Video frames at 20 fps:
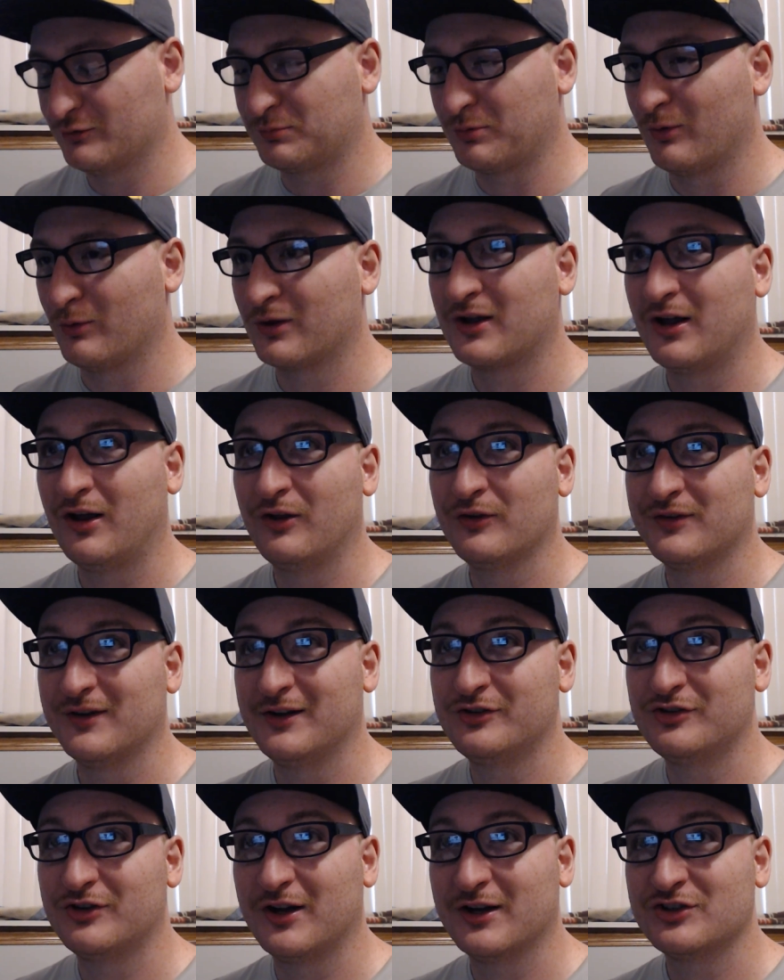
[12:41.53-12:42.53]
Protocol's
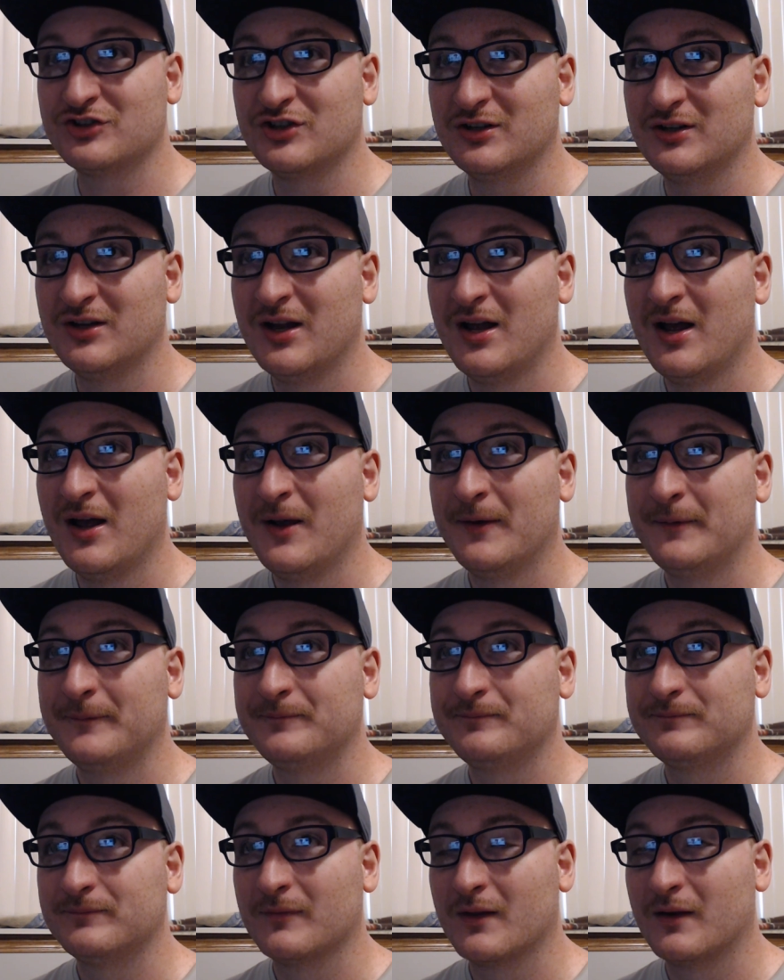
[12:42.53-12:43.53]
introduction
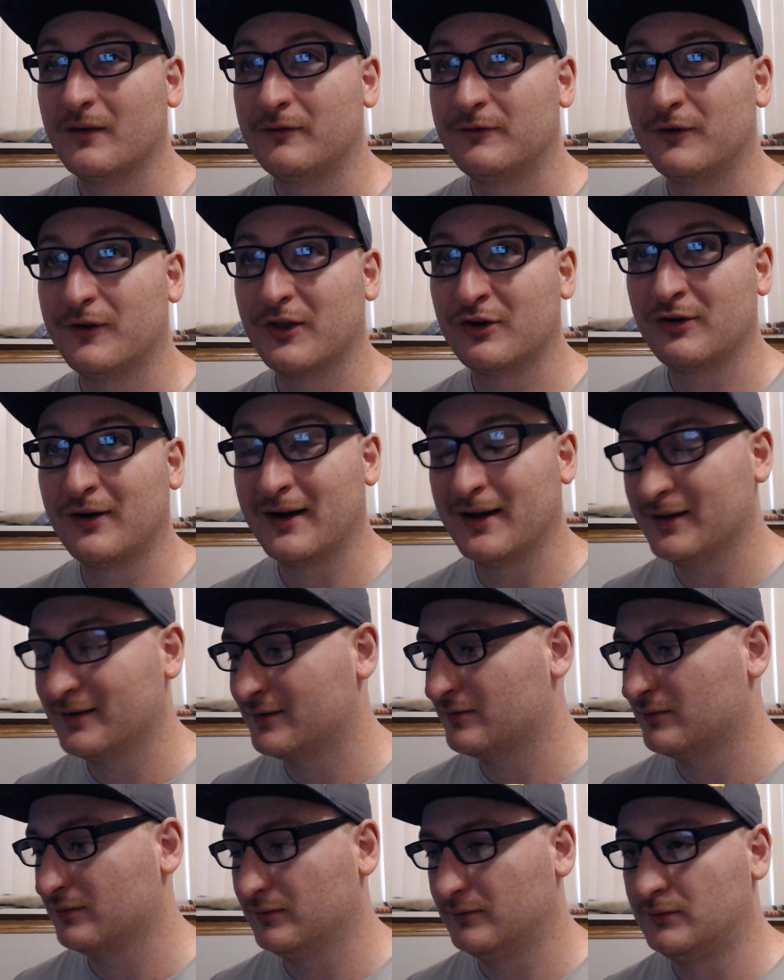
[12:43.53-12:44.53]
for the
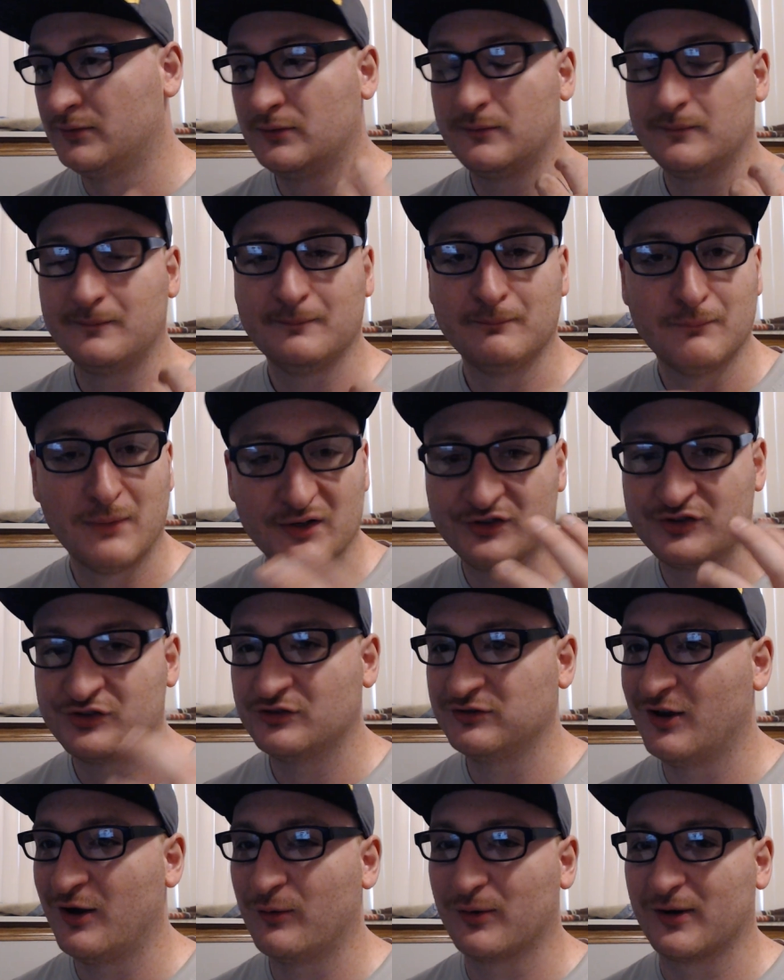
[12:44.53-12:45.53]
credits, much
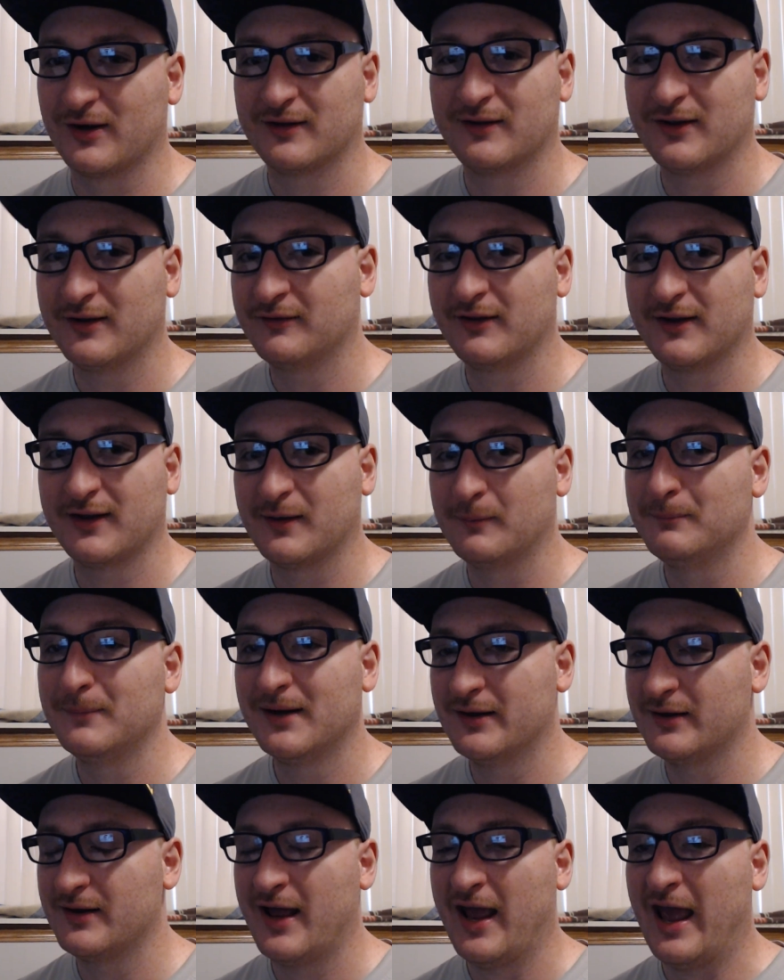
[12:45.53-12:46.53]
slower. It takes like a
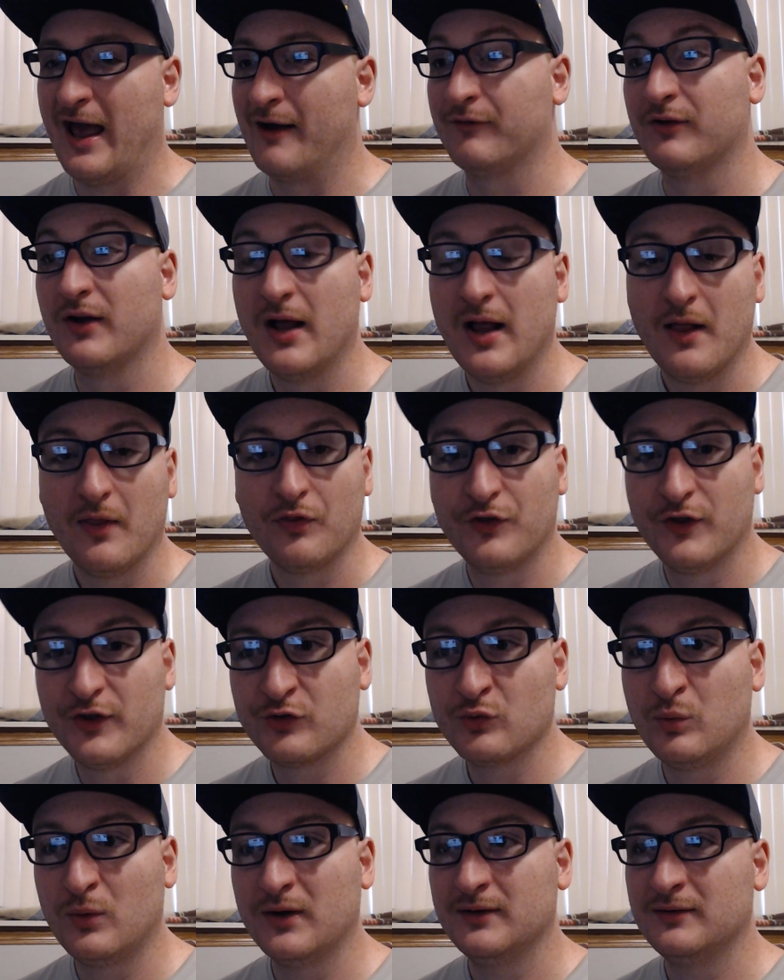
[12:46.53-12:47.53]
minute and a half.
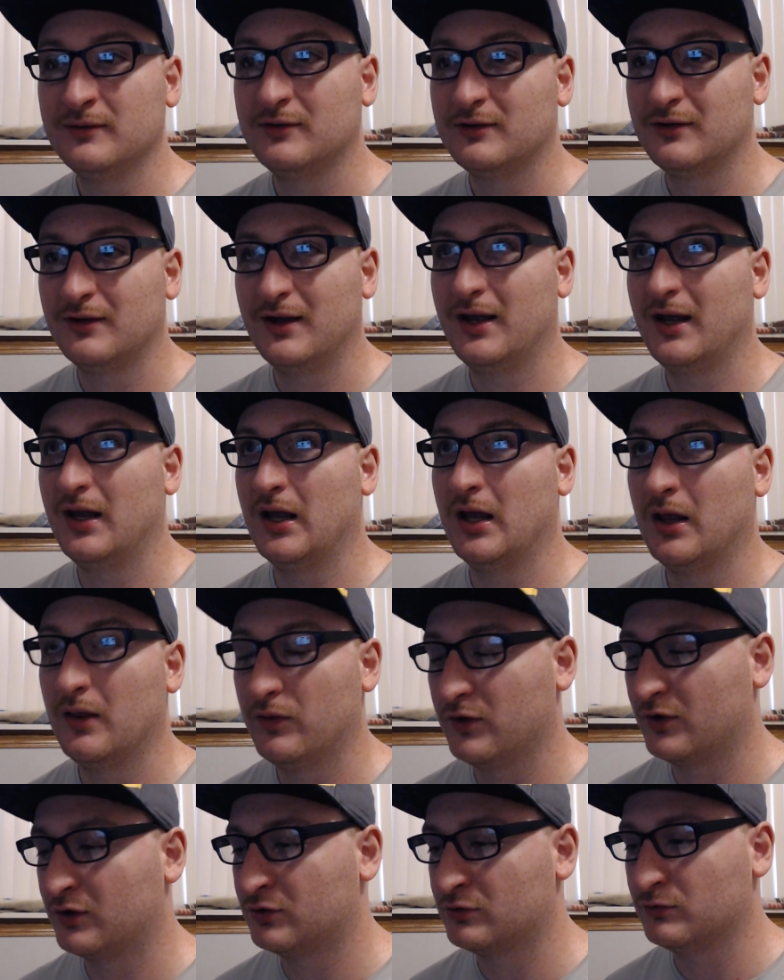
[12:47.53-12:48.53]
This one,
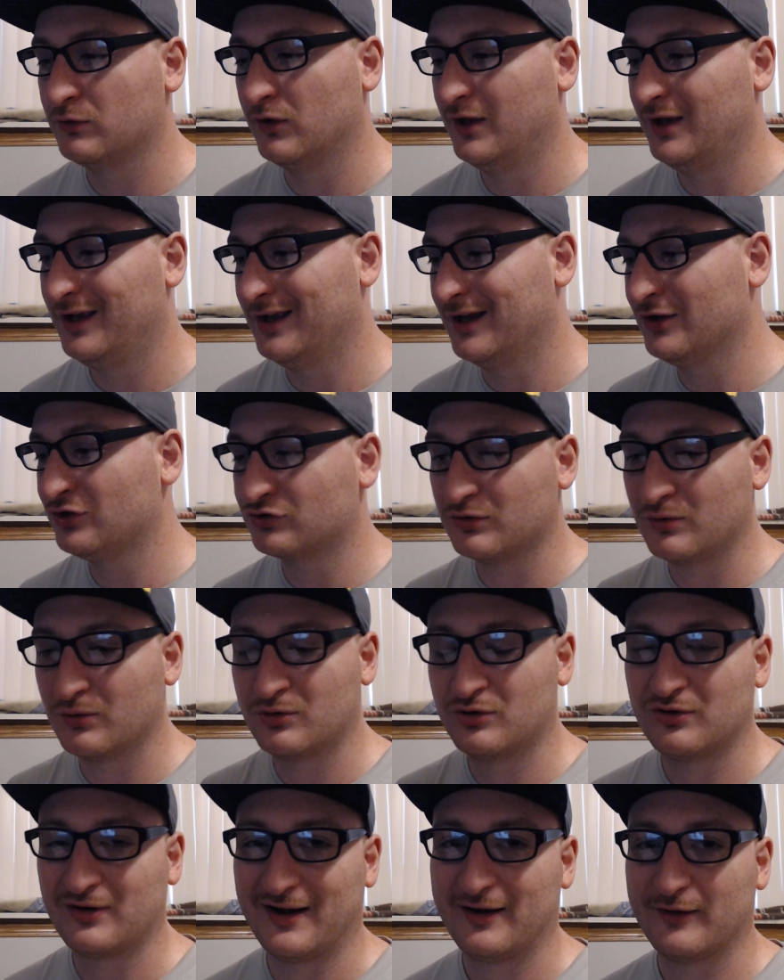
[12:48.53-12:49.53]
the intro
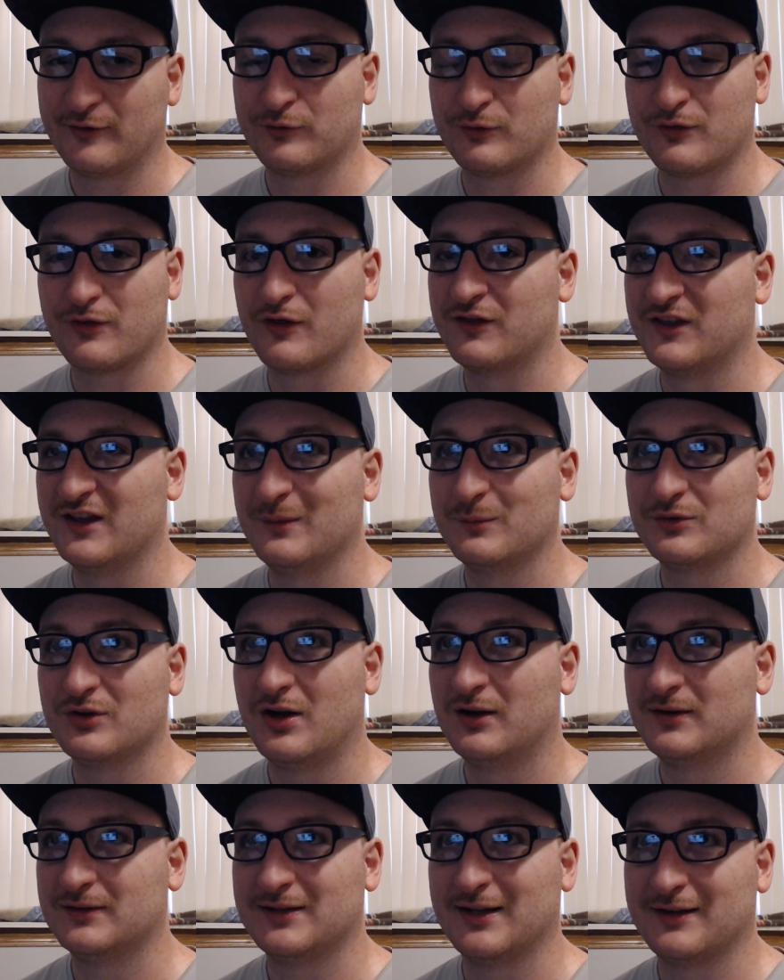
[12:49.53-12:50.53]
credits with the theme
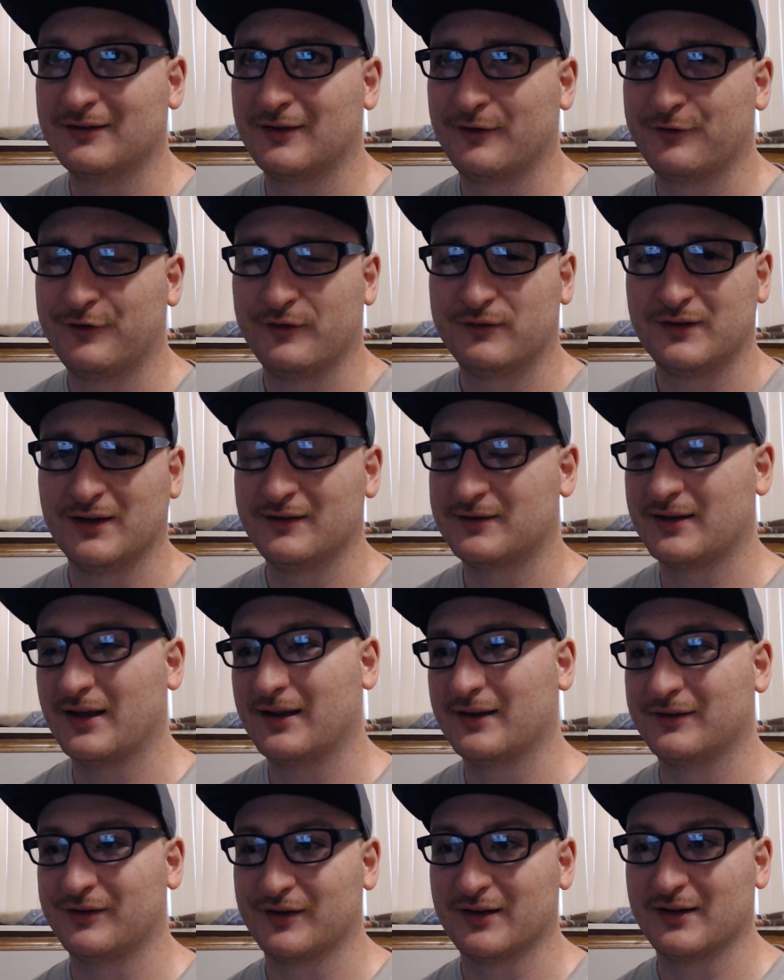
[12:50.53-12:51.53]
song, takes like 15
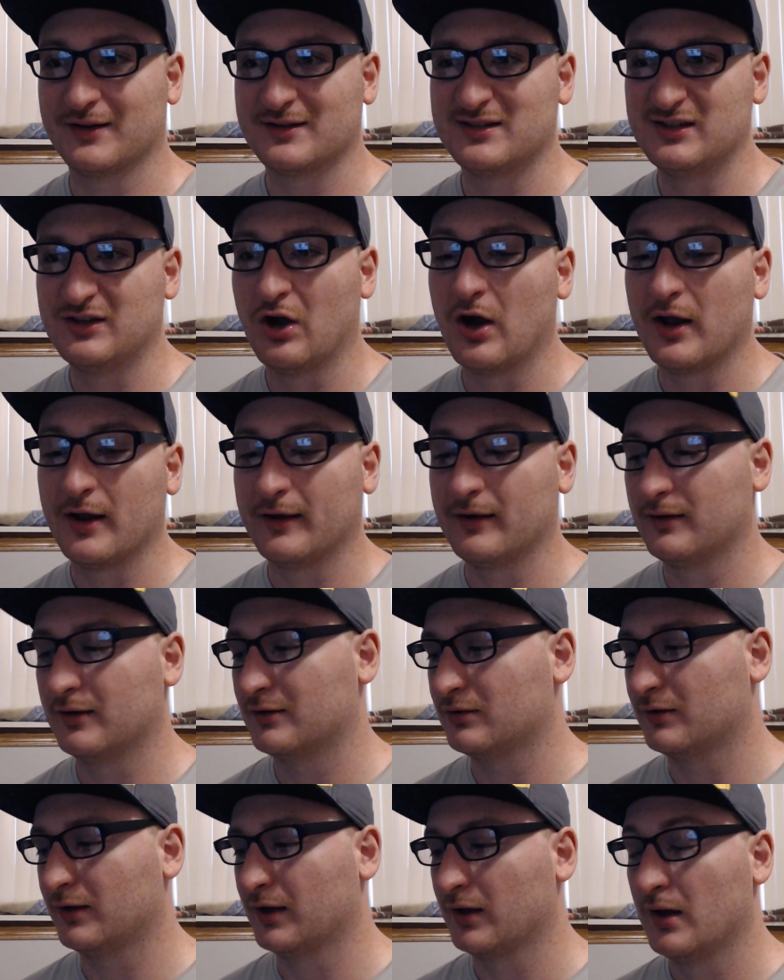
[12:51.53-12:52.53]
seconds and it's done.
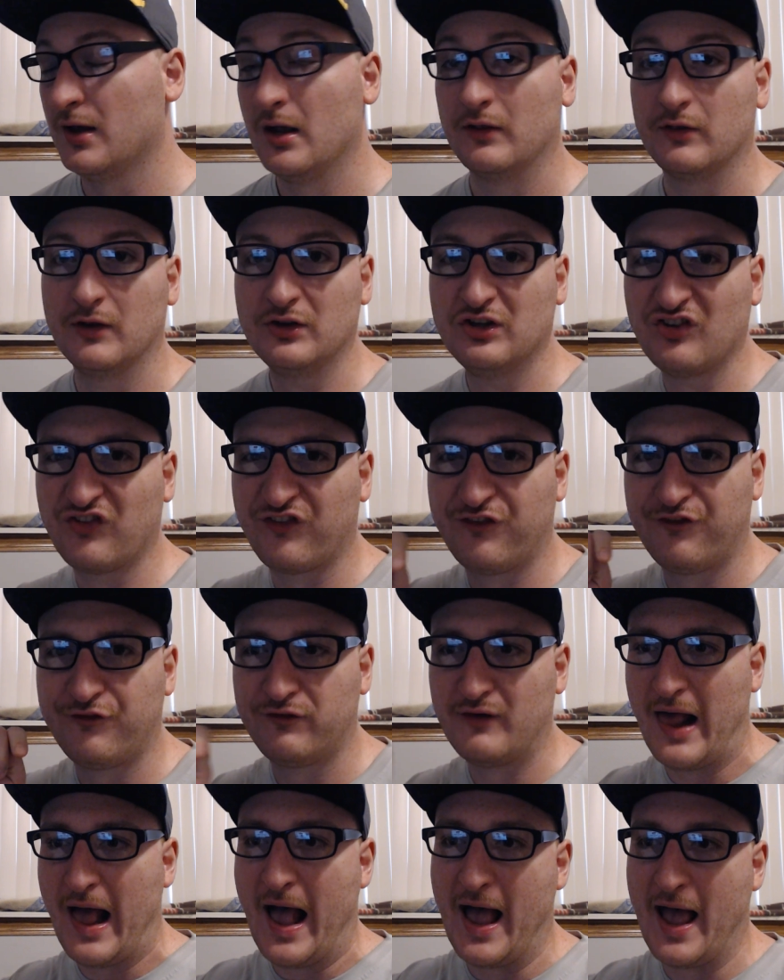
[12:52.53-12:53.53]
It's like, they just
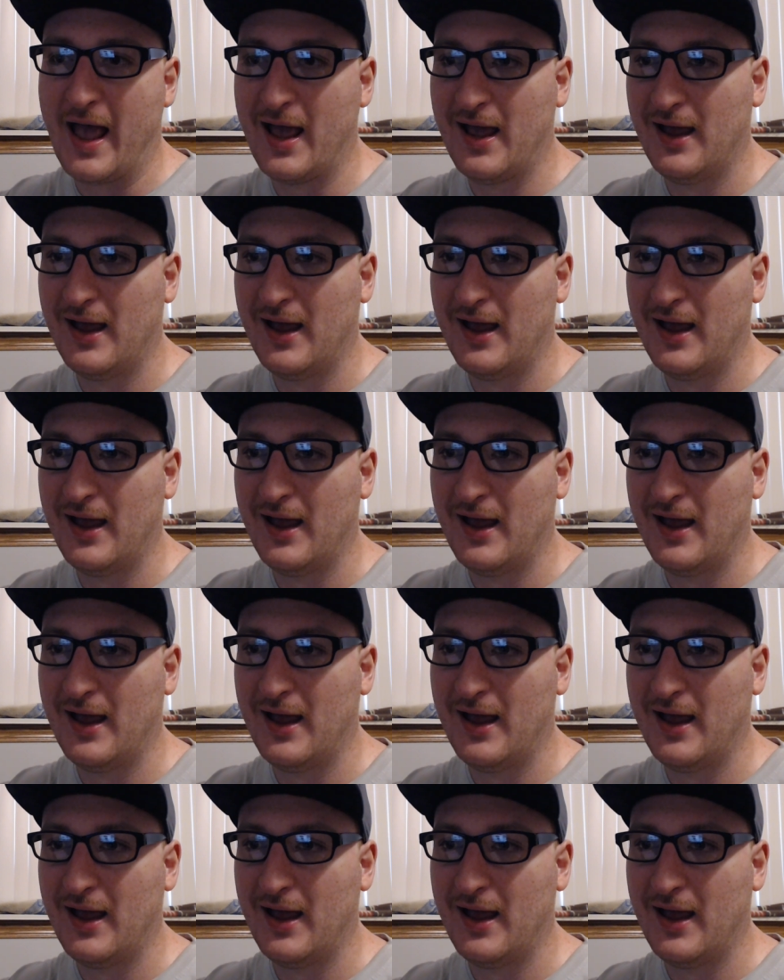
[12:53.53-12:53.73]
fly.